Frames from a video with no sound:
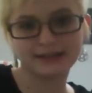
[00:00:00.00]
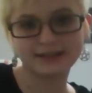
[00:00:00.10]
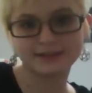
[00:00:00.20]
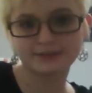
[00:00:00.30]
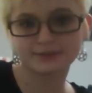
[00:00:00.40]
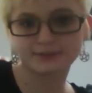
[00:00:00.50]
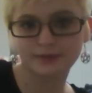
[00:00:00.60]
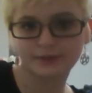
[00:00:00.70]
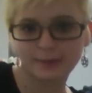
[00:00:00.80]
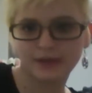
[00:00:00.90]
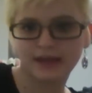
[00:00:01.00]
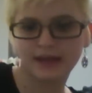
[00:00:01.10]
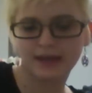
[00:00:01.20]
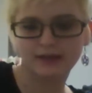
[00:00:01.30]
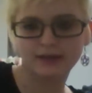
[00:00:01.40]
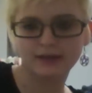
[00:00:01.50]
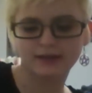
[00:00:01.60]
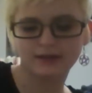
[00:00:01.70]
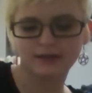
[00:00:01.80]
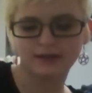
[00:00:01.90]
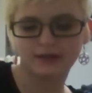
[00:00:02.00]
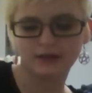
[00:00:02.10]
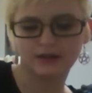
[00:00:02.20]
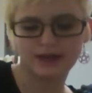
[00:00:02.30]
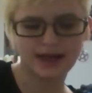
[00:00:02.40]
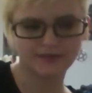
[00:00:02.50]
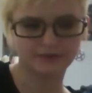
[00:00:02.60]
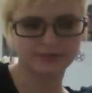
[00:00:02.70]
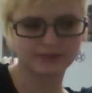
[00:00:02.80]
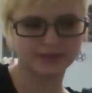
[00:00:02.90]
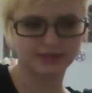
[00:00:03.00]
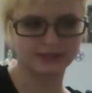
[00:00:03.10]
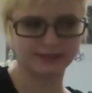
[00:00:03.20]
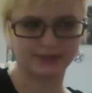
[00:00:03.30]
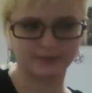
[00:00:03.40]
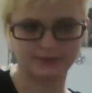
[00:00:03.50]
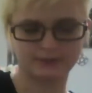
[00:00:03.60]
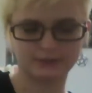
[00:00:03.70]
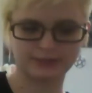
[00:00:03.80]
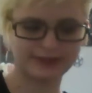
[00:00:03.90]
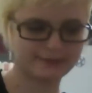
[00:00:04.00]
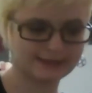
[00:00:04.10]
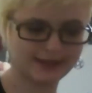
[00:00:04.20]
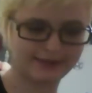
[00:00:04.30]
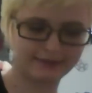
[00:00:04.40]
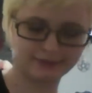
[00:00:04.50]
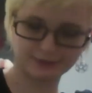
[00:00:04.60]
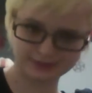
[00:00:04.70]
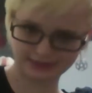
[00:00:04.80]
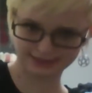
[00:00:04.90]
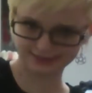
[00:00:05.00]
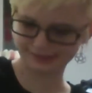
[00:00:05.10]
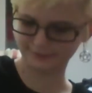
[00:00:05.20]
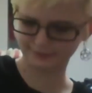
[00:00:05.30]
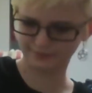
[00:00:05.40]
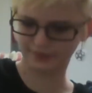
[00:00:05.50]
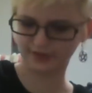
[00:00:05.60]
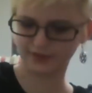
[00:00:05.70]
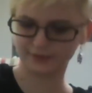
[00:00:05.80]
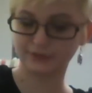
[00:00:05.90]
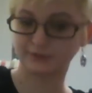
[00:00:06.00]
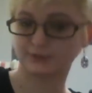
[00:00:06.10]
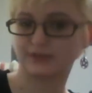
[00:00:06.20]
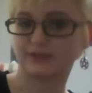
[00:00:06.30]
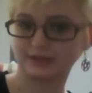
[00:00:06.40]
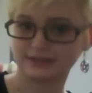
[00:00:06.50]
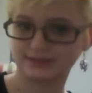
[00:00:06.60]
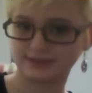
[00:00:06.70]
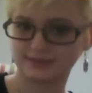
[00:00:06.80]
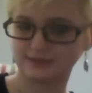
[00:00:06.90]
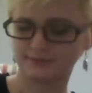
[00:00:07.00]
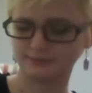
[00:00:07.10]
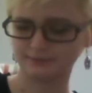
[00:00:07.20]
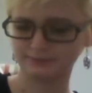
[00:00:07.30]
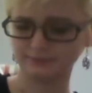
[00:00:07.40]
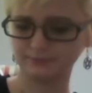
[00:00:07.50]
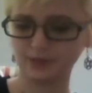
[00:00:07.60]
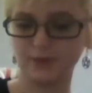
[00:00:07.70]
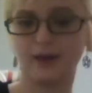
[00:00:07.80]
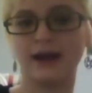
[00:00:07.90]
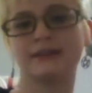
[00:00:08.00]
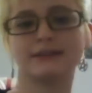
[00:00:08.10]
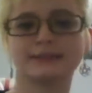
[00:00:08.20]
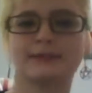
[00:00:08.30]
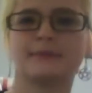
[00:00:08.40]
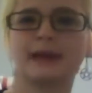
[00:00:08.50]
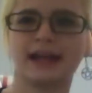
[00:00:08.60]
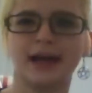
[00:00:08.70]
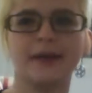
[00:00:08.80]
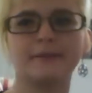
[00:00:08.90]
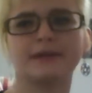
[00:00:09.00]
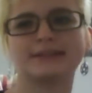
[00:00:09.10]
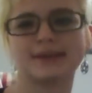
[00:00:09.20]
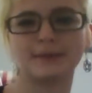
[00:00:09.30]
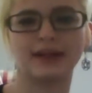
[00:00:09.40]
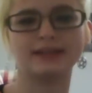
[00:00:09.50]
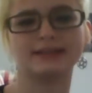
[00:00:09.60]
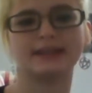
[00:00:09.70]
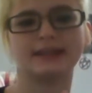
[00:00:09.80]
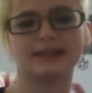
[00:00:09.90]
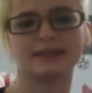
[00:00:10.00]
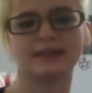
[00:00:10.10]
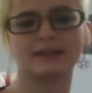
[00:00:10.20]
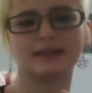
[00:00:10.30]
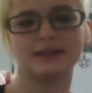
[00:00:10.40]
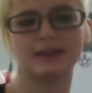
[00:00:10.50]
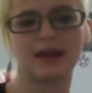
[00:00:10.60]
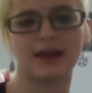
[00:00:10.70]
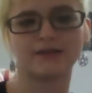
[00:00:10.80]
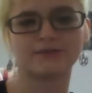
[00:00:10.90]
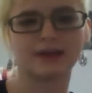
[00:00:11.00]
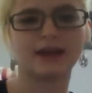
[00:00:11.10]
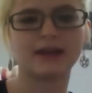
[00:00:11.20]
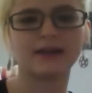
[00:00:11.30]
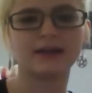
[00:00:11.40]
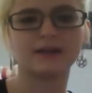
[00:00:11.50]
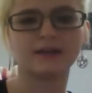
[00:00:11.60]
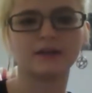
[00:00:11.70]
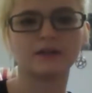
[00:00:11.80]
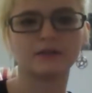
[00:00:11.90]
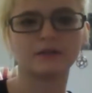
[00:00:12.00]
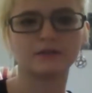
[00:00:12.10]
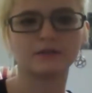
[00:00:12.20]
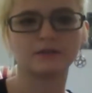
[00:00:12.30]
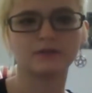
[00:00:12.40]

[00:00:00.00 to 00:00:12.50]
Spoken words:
and I sewed that by hand. I have a machine, and with a machine it would take like 2 seconds, which was one of the reasons why I did sew it by hand, because I wanted to like have my. Oh.